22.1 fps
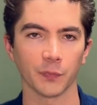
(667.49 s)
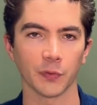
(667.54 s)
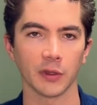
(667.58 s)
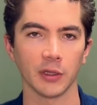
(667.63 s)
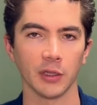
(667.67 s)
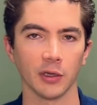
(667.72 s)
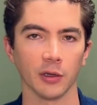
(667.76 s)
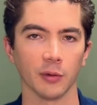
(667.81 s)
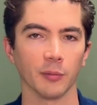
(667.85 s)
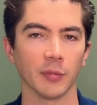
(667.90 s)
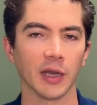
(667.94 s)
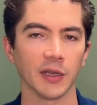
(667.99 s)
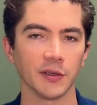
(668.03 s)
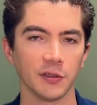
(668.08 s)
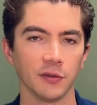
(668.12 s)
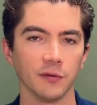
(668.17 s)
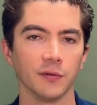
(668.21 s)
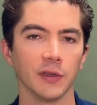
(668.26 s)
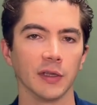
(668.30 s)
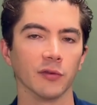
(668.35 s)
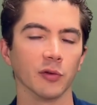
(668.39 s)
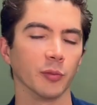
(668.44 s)
you know, my two
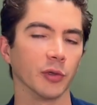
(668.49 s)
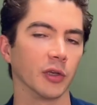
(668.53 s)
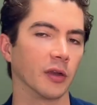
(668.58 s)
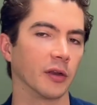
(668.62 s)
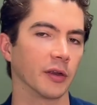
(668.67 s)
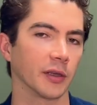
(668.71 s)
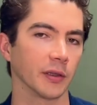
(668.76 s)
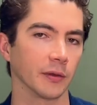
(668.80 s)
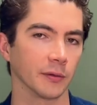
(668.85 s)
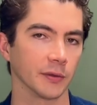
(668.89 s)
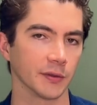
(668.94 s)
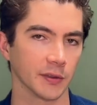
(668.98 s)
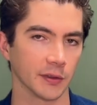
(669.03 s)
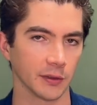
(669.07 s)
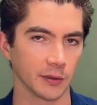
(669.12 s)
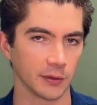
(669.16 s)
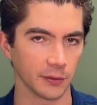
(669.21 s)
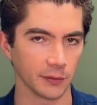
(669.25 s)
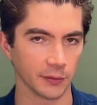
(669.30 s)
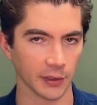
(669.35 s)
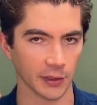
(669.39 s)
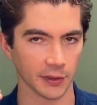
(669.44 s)
favorite binoculars at the
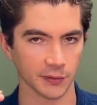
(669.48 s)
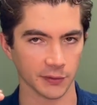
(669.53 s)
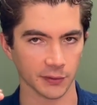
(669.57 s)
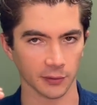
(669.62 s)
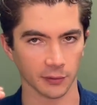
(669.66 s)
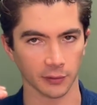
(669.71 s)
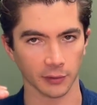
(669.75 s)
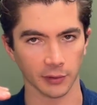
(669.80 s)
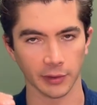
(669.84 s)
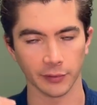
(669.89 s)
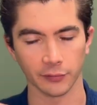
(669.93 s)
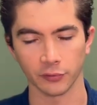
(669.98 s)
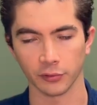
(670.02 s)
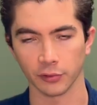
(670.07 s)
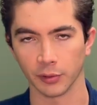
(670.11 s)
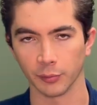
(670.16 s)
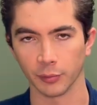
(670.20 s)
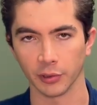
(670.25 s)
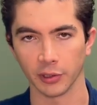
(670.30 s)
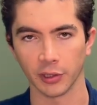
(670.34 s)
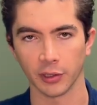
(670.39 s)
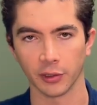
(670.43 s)
$2,000 level
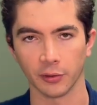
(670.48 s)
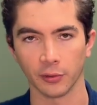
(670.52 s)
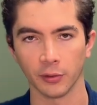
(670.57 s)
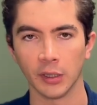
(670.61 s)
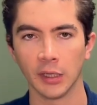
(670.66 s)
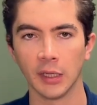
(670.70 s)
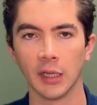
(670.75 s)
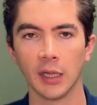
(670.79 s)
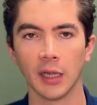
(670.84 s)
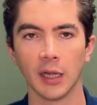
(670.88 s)
and below.